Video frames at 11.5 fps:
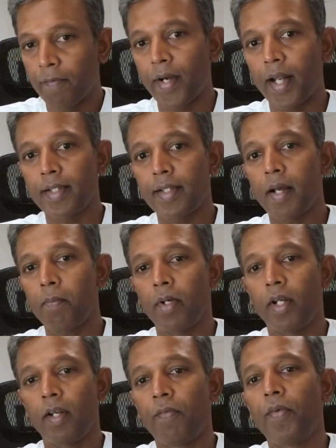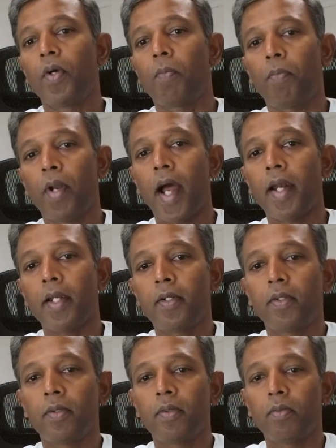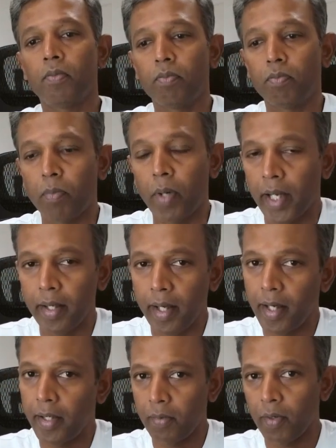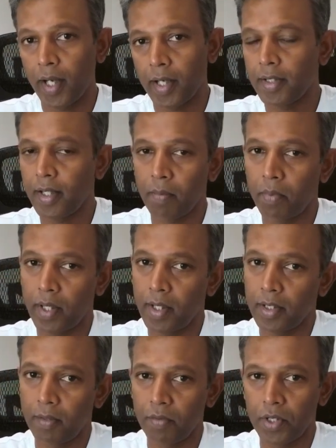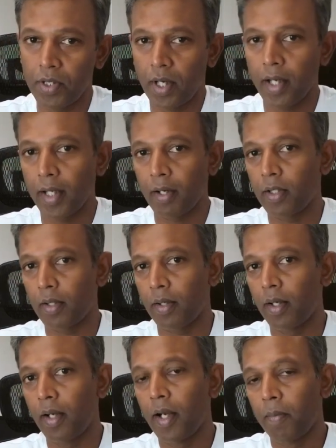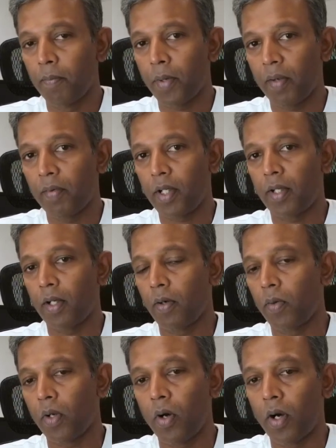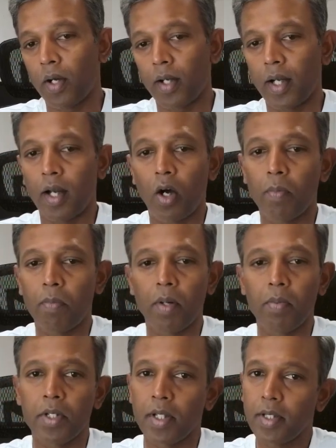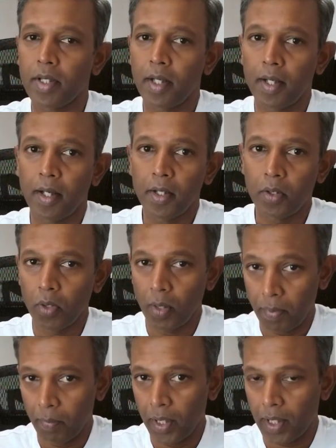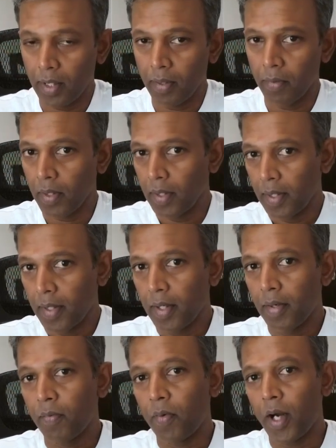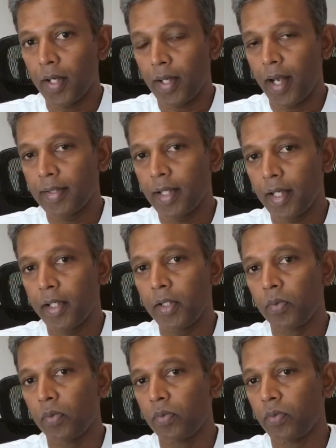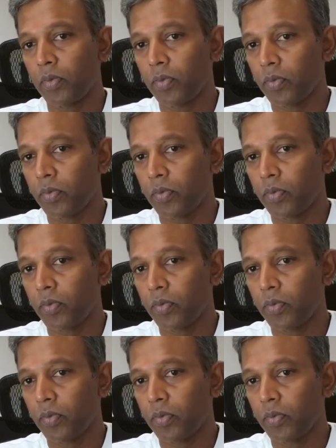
For example, if you are planning to migrate your legacy application, which is running on the private cloud or uh, on premises, to a public cloud, what exactly you